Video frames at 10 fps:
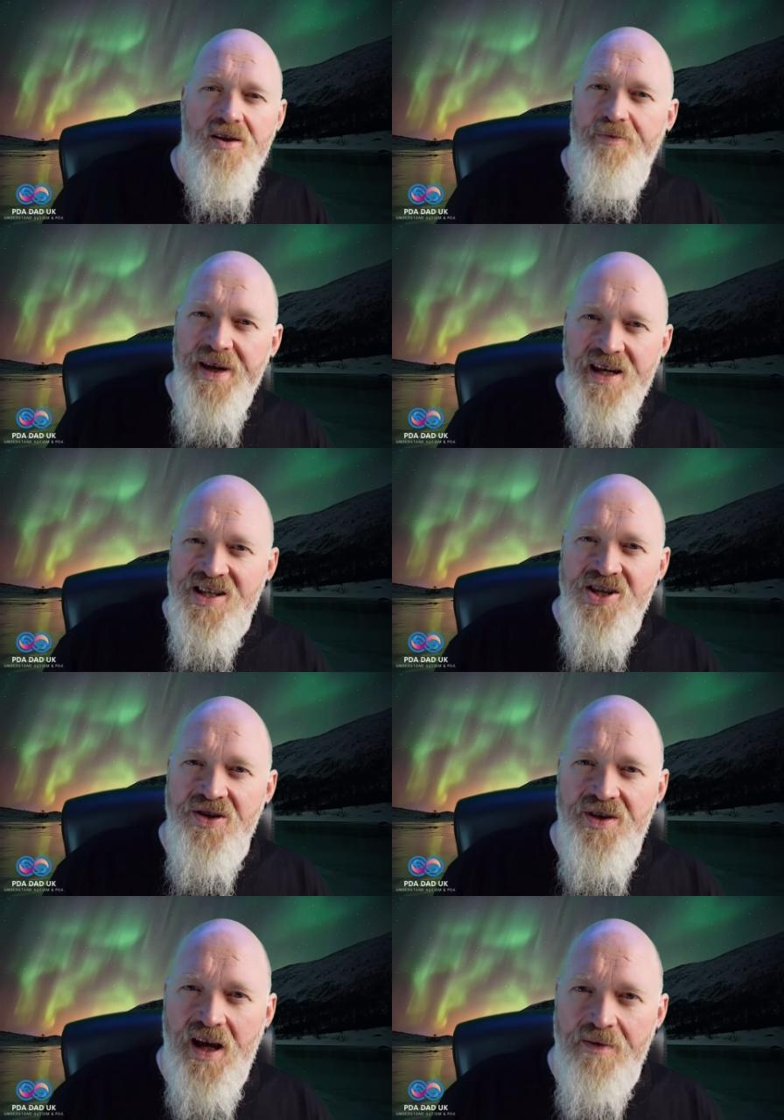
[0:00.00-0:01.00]
The biggest
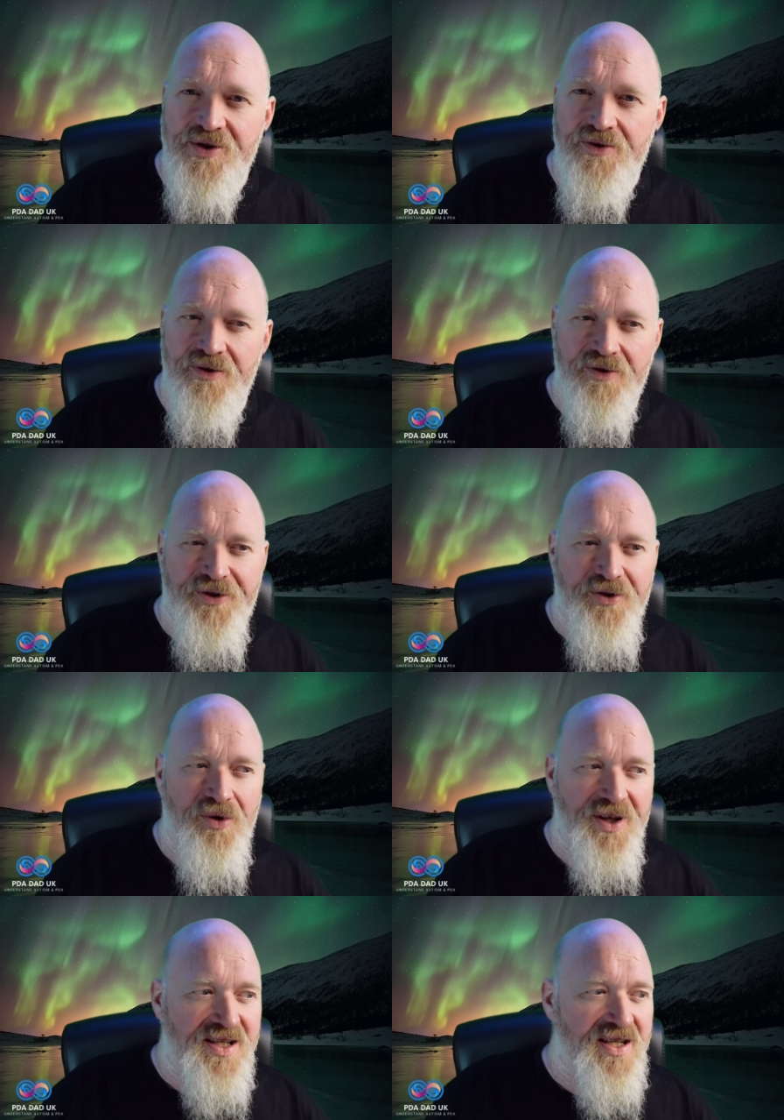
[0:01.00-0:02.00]
issue that comes all, through
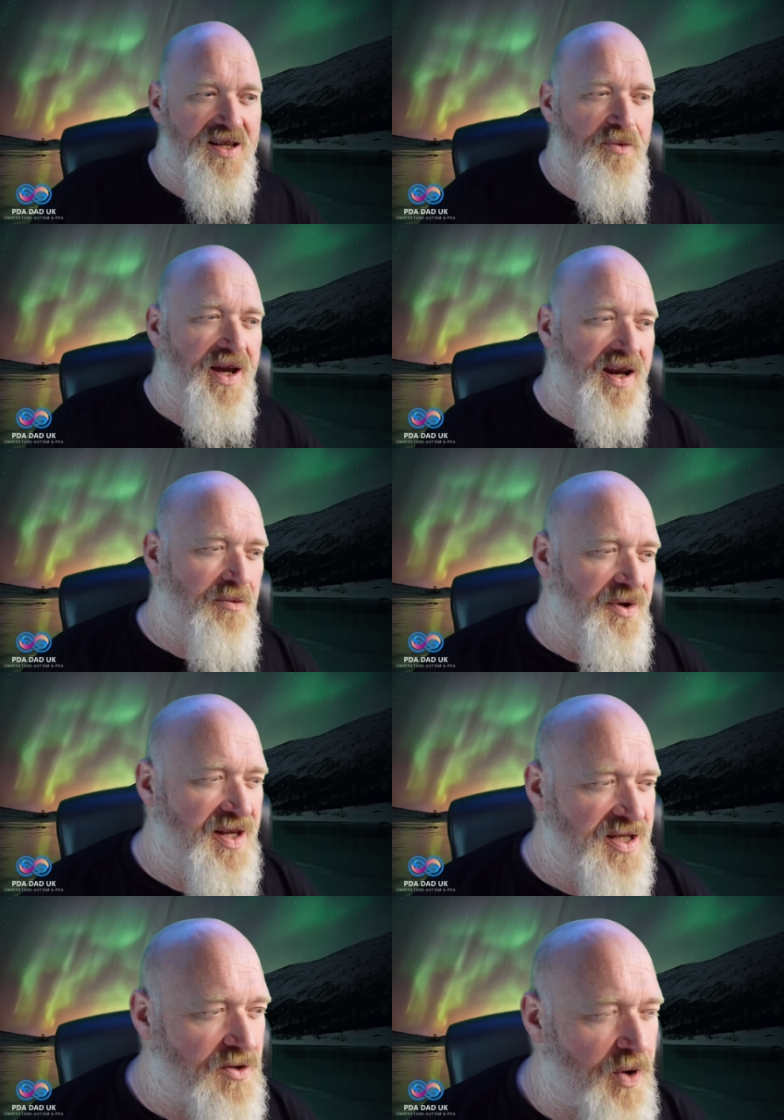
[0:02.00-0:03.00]
all this is that we end up with
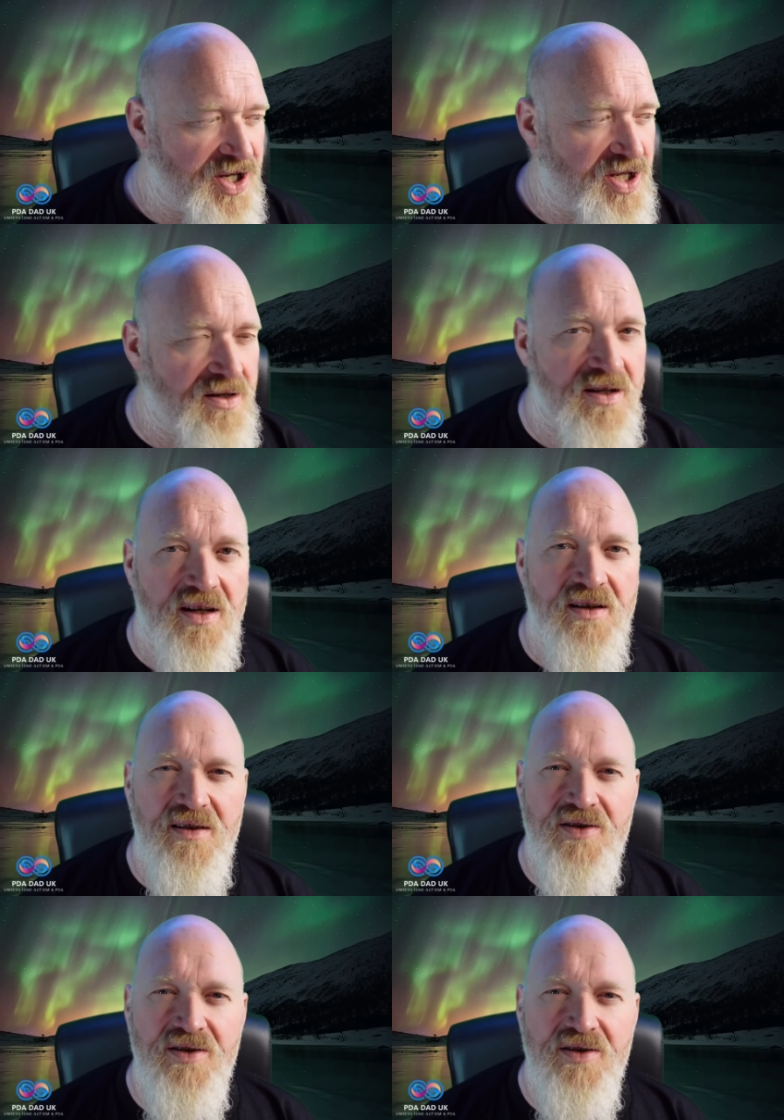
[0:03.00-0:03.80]
this question that